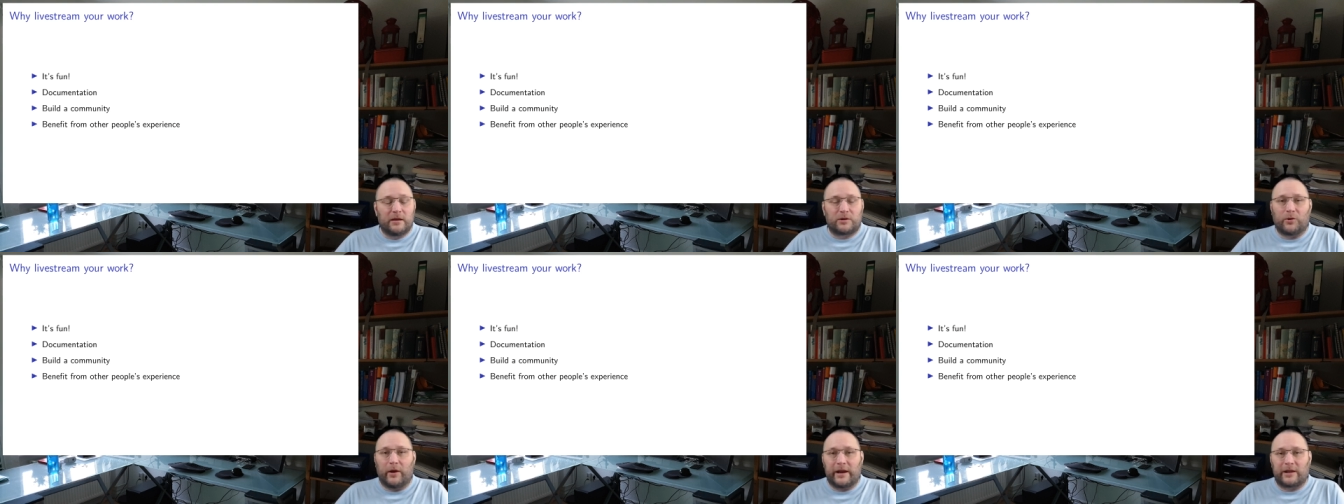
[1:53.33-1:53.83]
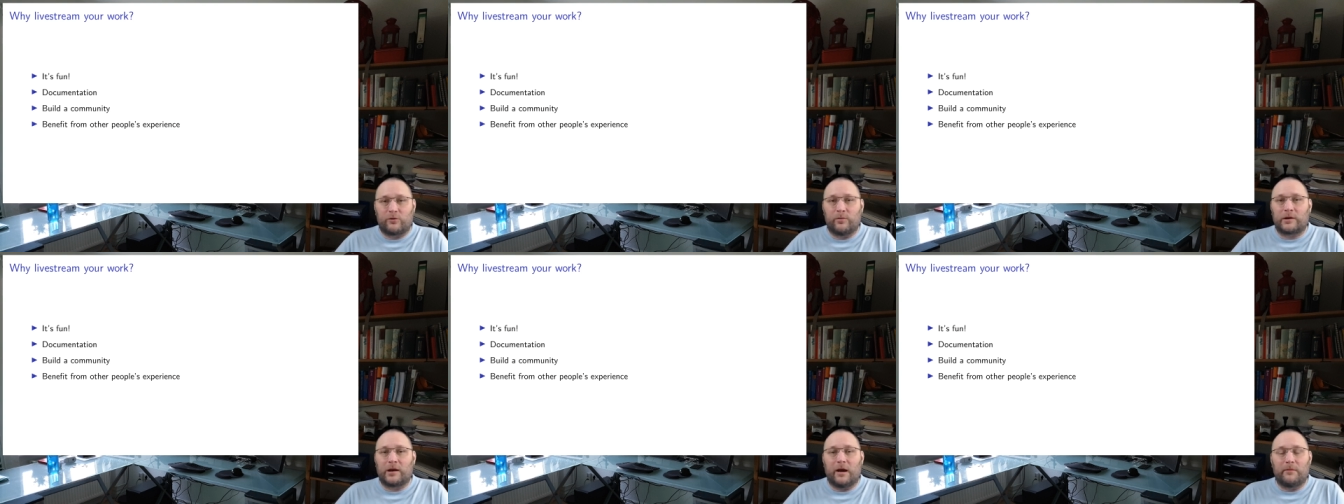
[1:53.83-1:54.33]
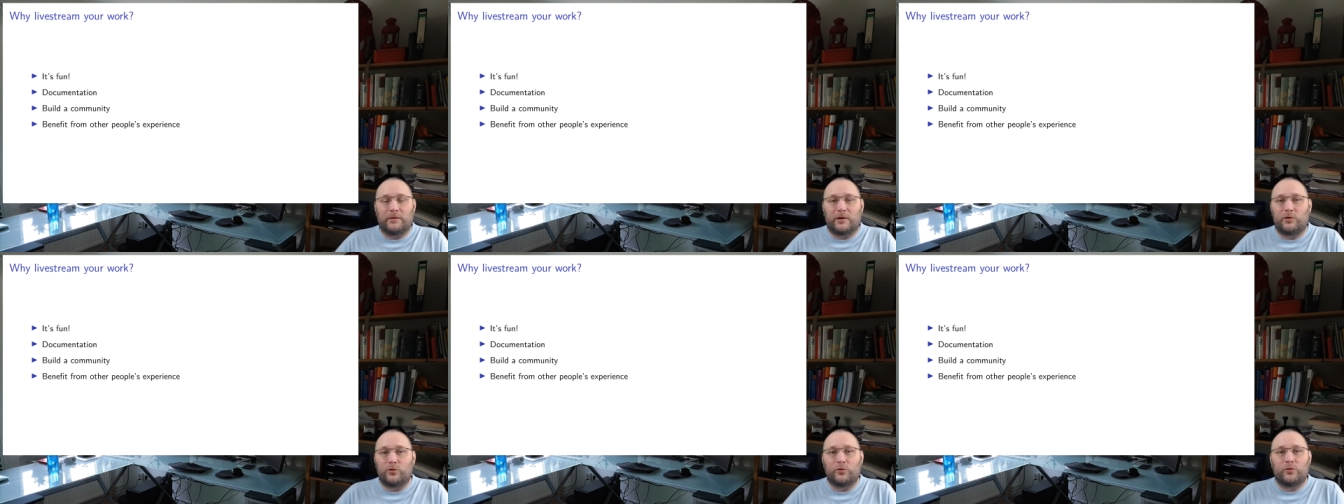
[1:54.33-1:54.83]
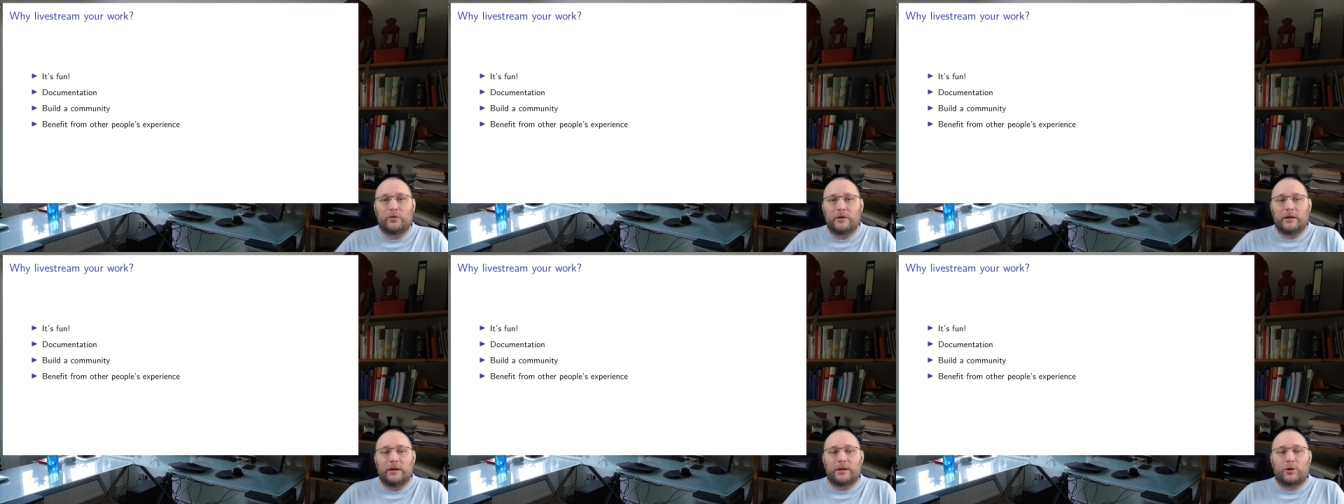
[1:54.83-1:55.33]
trying to become the new
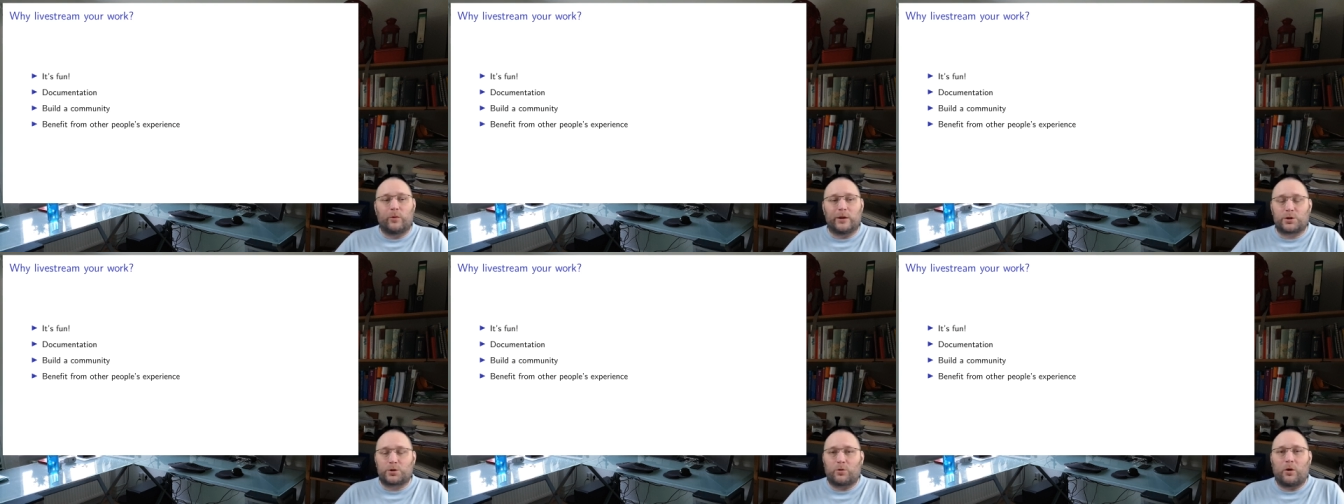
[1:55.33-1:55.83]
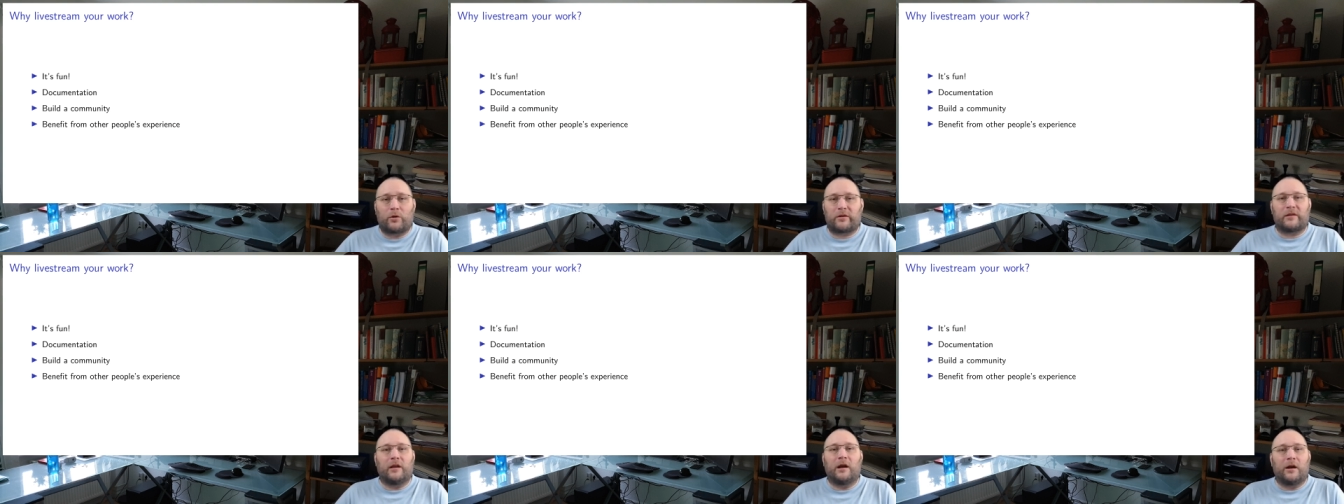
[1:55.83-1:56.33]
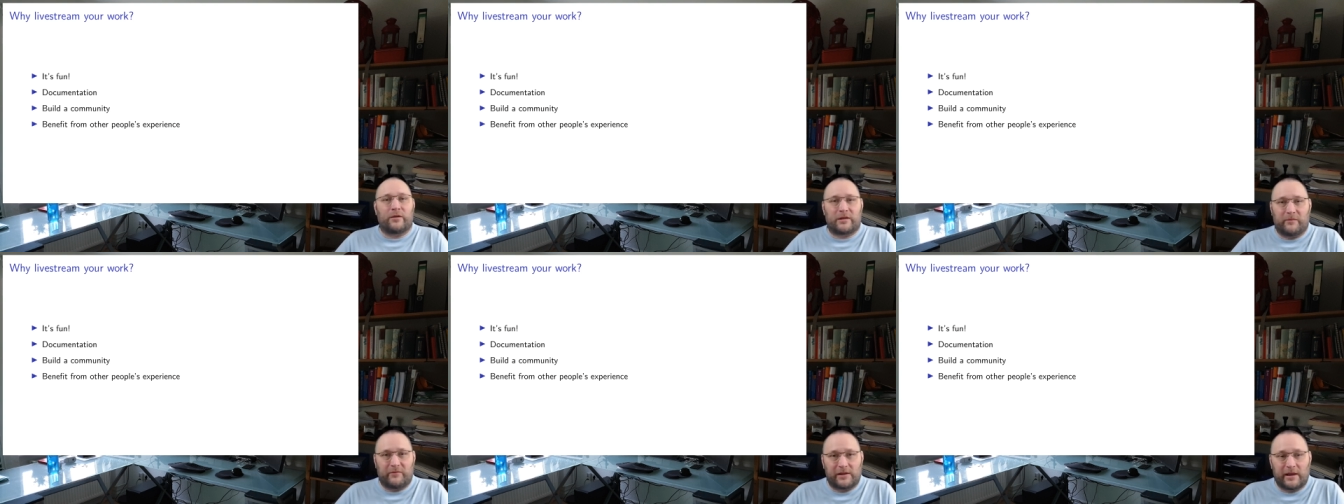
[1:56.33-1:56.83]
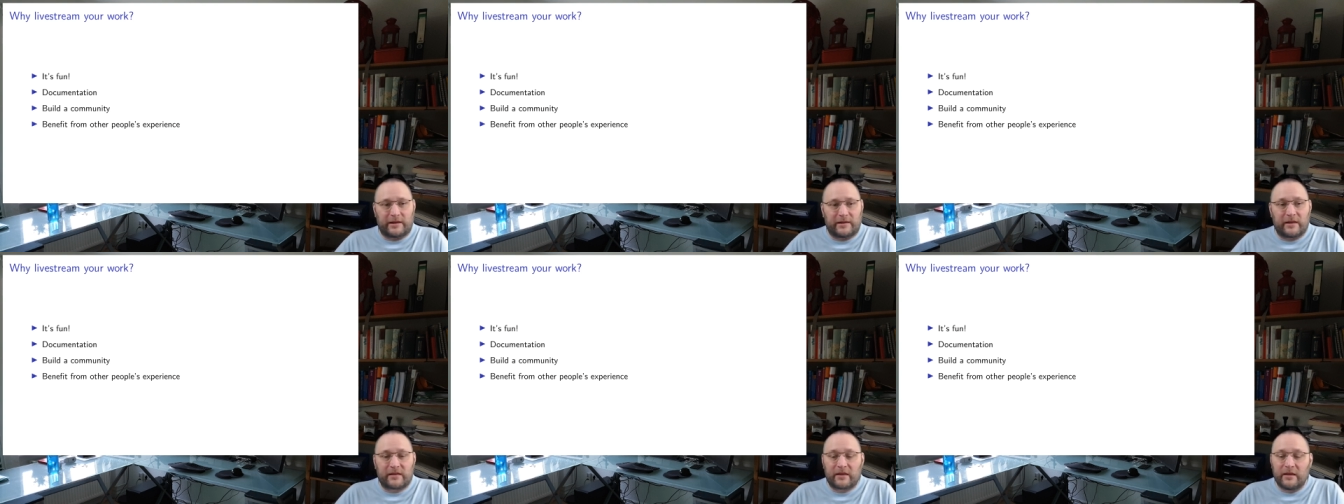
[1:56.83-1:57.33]
Twitch rock star or something like
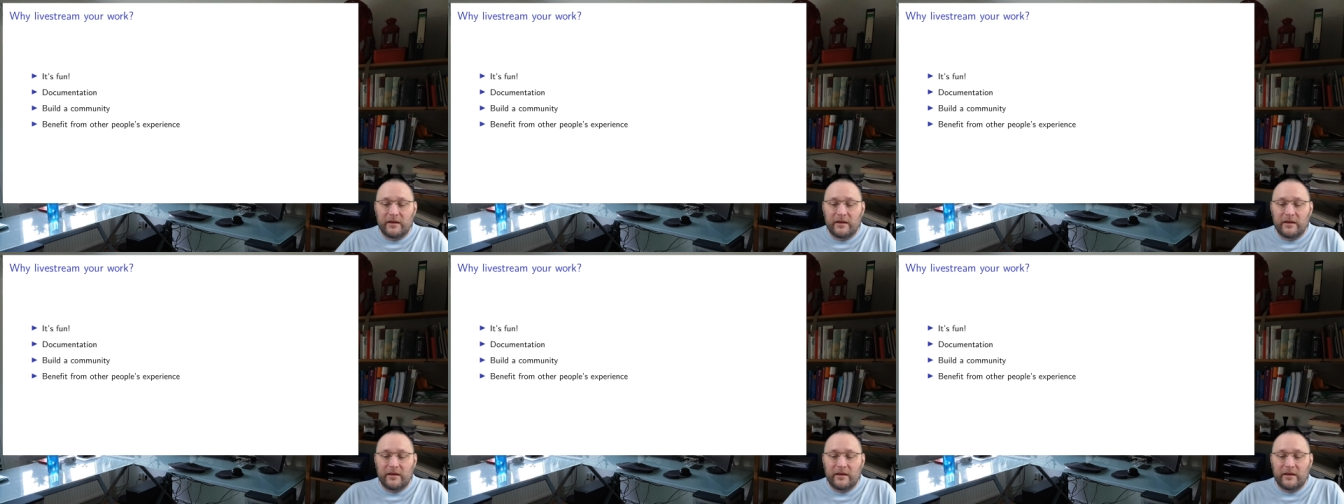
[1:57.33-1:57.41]
this.